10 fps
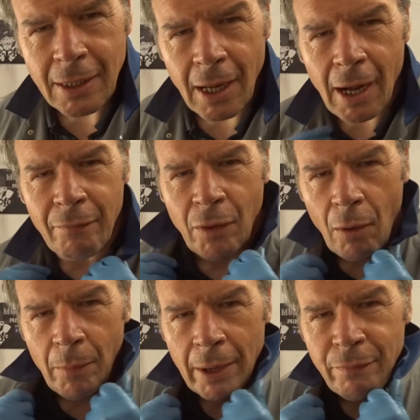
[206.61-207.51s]
I've got
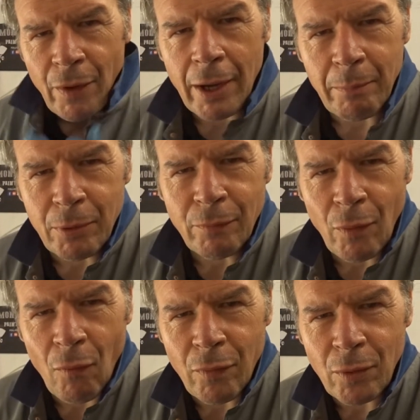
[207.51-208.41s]
my fireproof
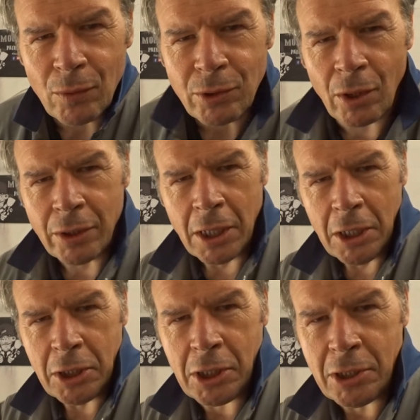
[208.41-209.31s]
overalls on.
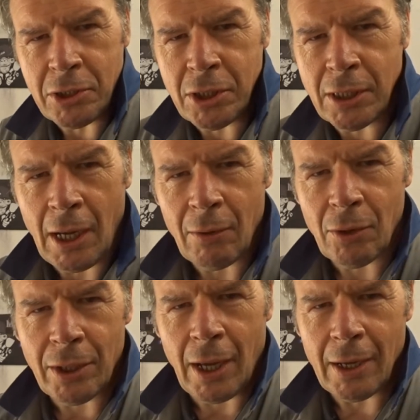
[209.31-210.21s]
You can see that. Look
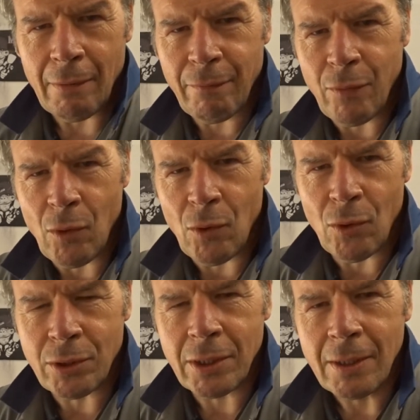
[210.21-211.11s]
at that,
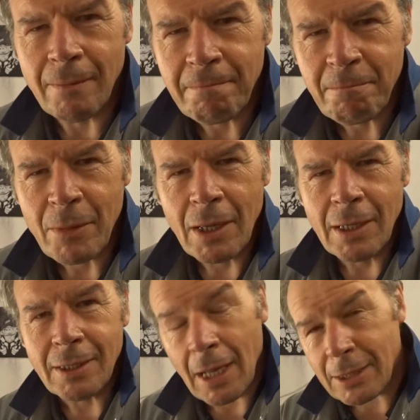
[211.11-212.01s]
Ford.
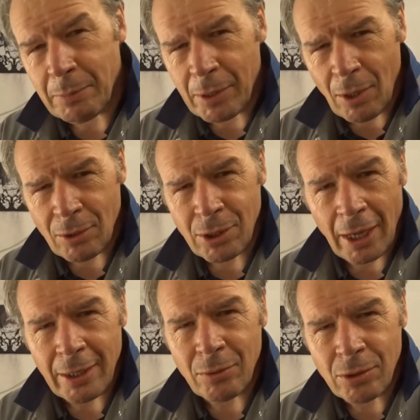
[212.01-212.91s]
That's because I
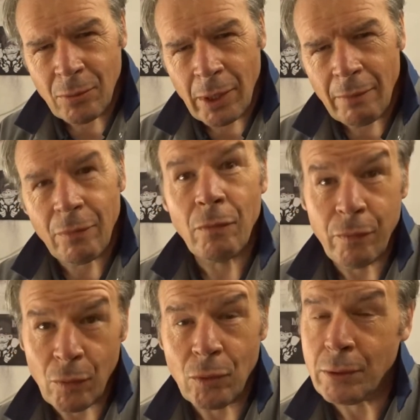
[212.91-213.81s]
used to work for
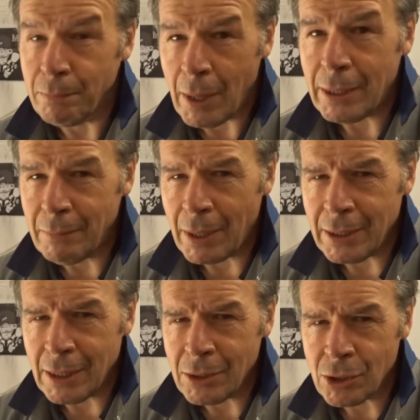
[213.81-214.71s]
Ford many, many
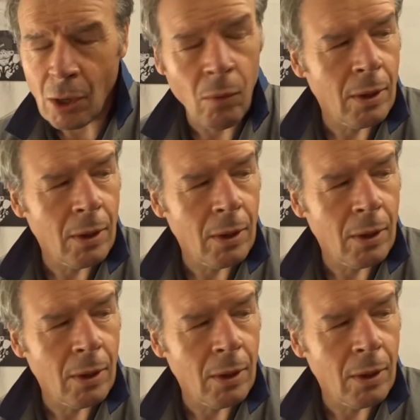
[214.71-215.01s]
years ago.